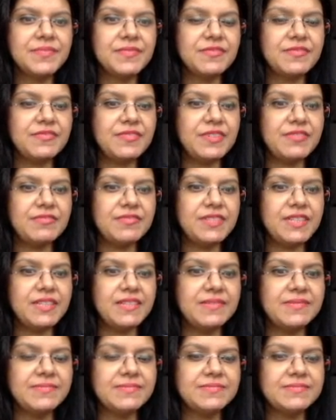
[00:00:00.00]
50.
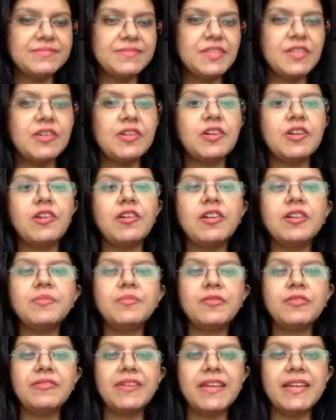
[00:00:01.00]
You're not
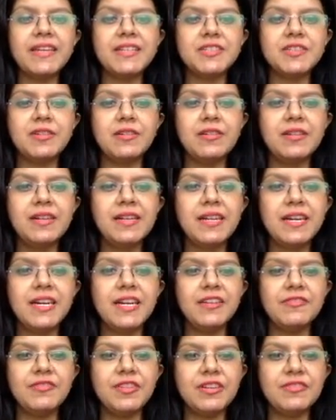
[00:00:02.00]
moving at all.
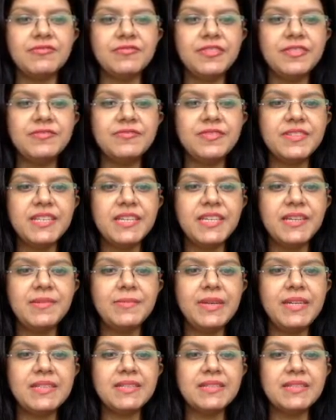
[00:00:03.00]
If you're 50
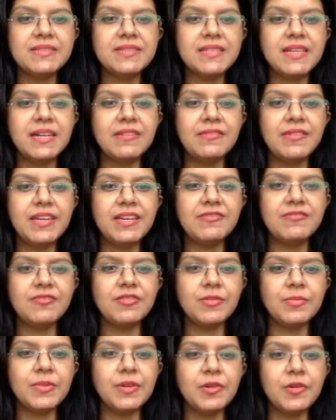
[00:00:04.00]
meters away
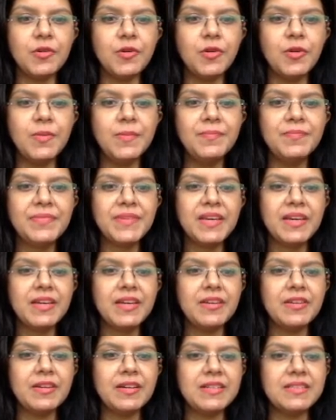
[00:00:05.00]
from your home,
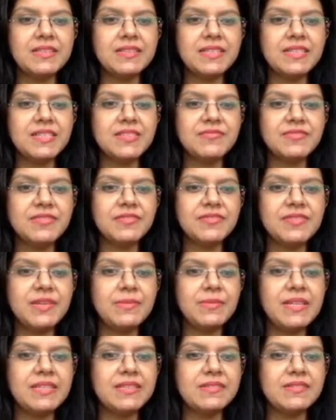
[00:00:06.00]
you're just 50
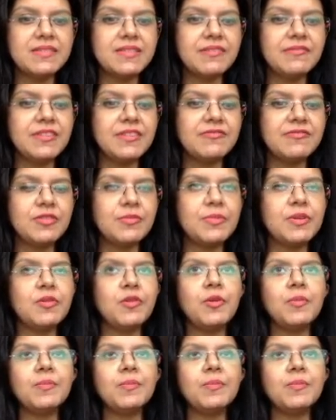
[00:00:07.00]
meters away from your home